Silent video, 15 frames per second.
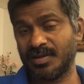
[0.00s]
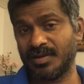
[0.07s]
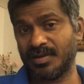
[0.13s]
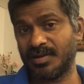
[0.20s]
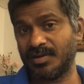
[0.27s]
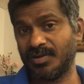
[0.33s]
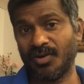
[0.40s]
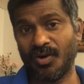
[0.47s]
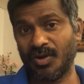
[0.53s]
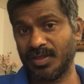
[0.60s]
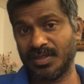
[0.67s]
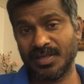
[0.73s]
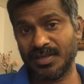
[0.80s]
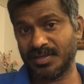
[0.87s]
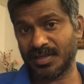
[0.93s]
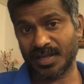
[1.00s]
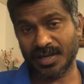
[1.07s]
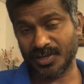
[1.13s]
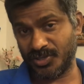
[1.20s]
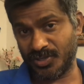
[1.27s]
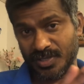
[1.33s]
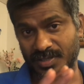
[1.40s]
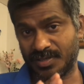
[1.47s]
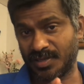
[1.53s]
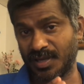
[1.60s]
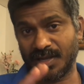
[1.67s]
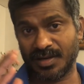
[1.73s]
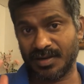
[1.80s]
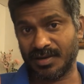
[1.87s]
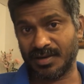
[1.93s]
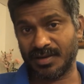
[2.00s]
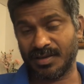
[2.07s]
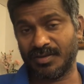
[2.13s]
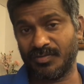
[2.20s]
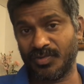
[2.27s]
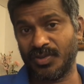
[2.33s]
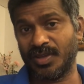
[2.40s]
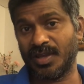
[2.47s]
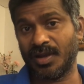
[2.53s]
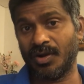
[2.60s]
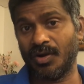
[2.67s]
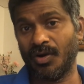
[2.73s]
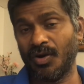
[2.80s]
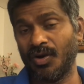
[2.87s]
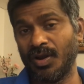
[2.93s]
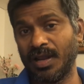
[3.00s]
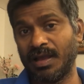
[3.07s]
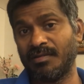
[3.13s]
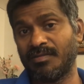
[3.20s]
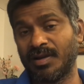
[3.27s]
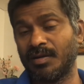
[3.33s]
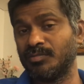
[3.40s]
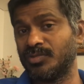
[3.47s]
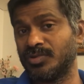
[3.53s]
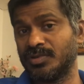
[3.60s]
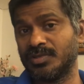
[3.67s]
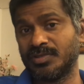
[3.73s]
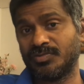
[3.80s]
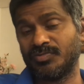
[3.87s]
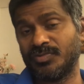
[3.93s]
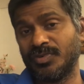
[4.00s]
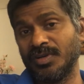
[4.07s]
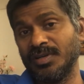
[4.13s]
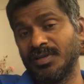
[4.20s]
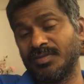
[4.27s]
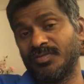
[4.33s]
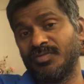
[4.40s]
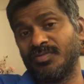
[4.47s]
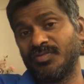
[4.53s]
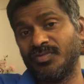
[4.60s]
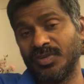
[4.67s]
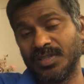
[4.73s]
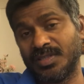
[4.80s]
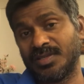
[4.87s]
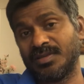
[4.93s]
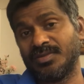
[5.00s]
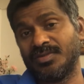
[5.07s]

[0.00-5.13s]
uh, all these energies and uh, we all have come to this world with